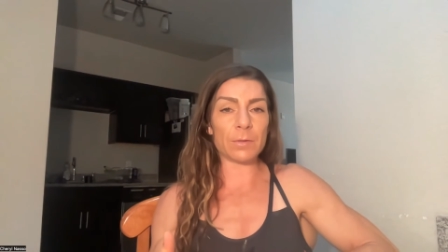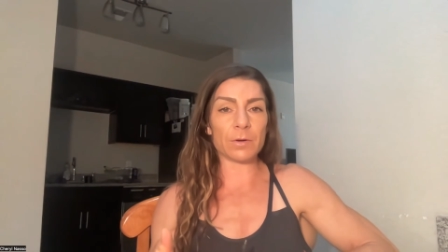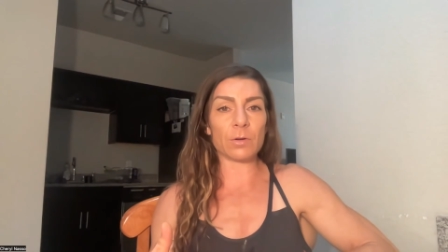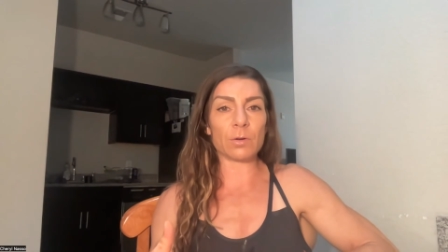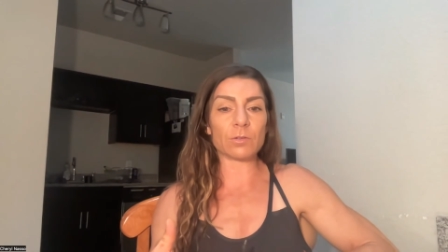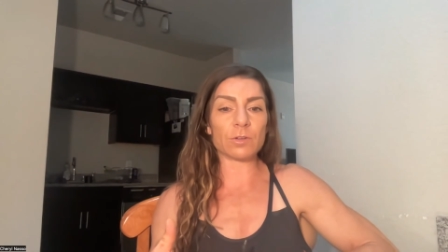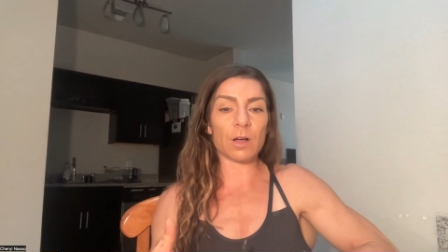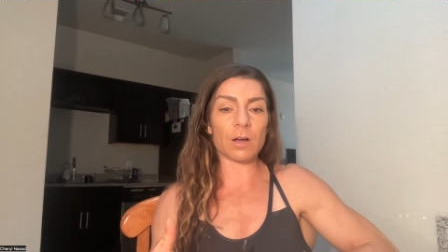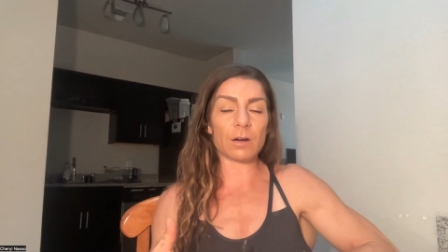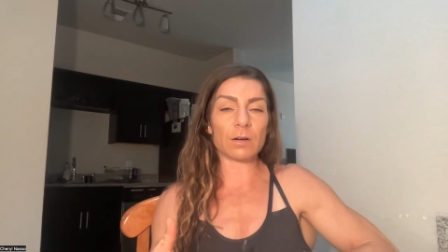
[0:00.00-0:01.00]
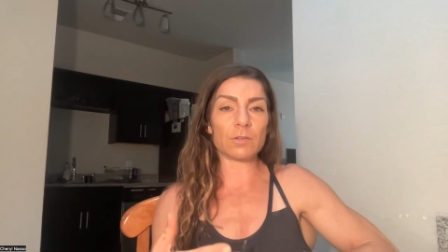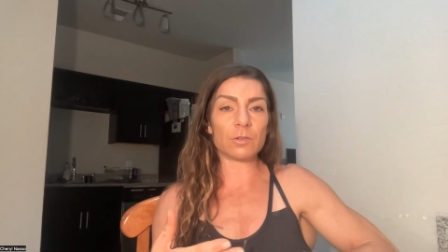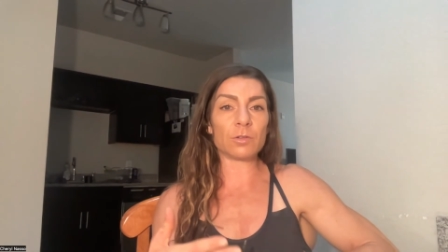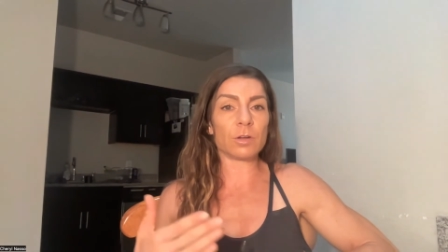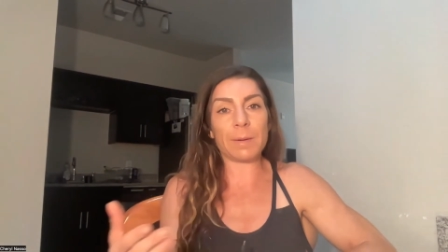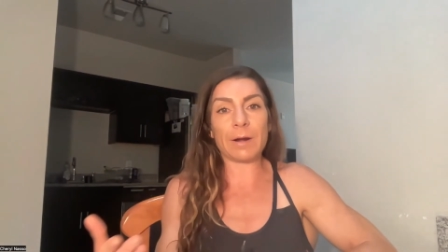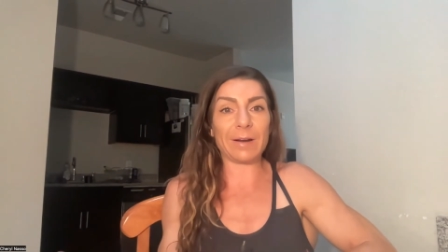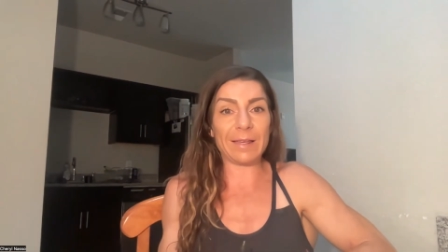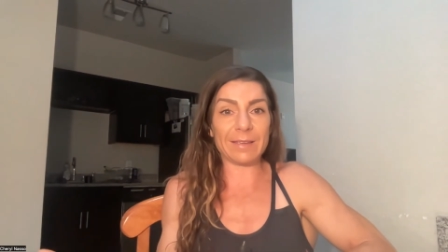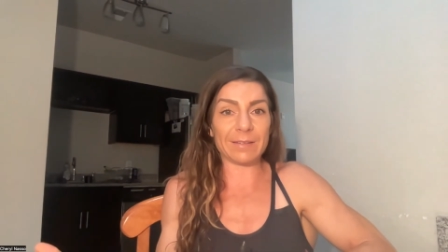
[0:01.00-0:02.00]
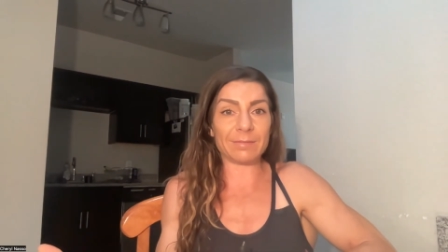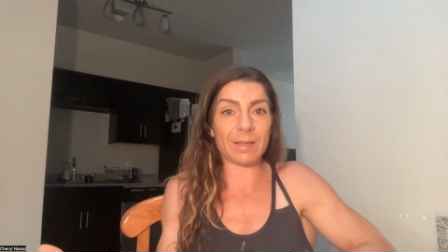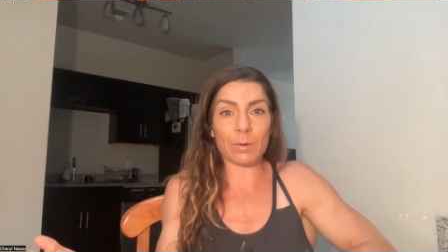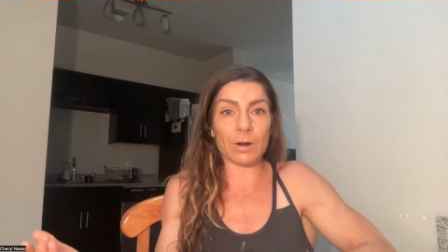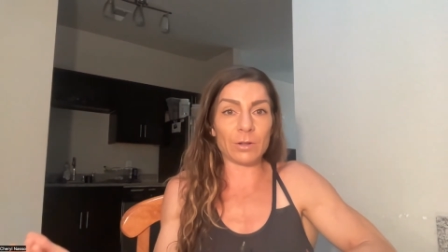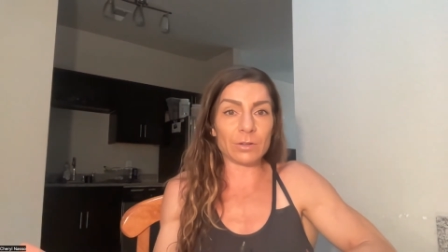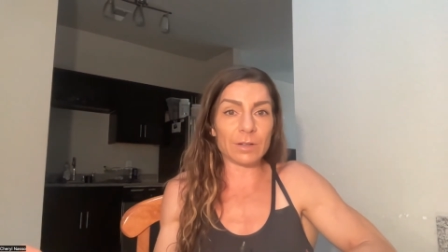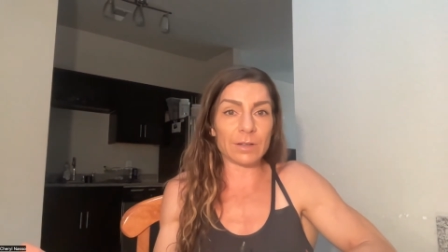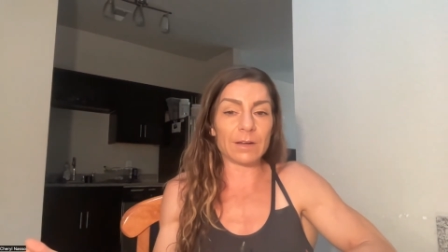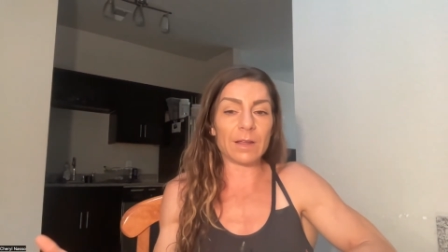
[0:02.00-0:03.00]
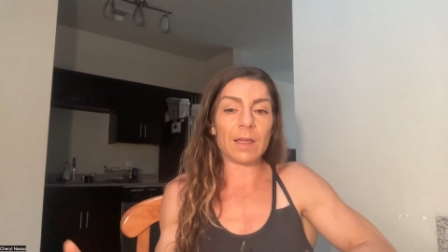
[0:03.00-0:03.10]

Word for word: their goals are to look better naked. They want to look good.